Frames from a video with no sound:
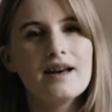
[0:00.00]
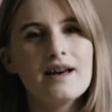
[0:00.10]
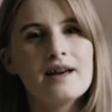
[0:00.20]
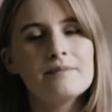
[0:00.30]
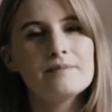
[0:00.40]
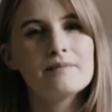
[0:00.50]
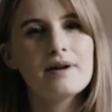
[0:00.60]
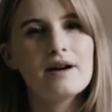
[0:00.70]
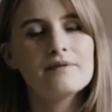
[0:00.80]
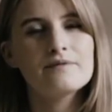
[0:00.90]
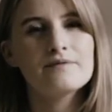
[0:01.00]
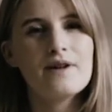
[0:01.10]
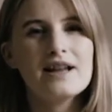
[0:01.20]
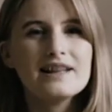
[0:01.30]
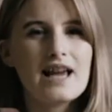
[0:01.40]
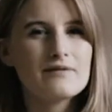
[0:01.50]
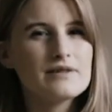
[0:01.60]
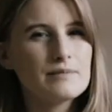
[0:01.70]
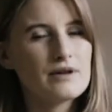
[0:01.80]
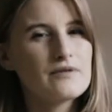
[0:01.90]
and finally having
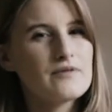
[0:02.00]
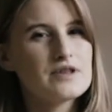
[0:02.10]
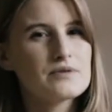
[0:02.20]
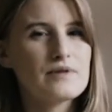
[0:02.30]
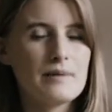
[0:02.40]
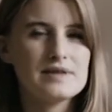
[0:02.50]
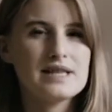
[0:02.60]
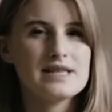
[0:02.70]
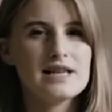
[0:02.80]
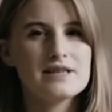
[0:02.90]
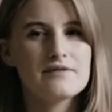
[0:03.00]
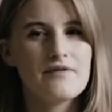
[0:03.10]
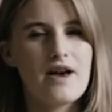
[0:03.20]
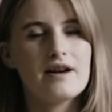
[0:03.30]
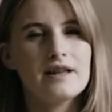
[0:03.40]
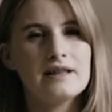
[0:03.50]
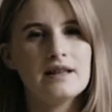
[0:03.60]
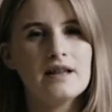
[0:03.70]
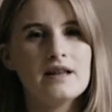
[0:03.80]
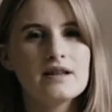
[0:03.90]
a bit of a visual representation of that in
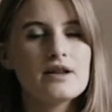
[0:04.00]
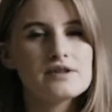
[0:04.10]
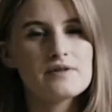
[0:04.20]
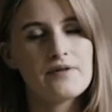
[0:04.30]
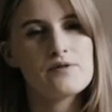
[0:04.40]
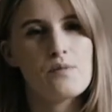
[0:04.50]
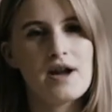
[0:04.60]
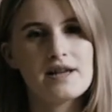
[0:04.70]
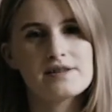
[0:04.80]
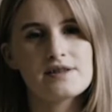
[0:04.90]
lots of different ways.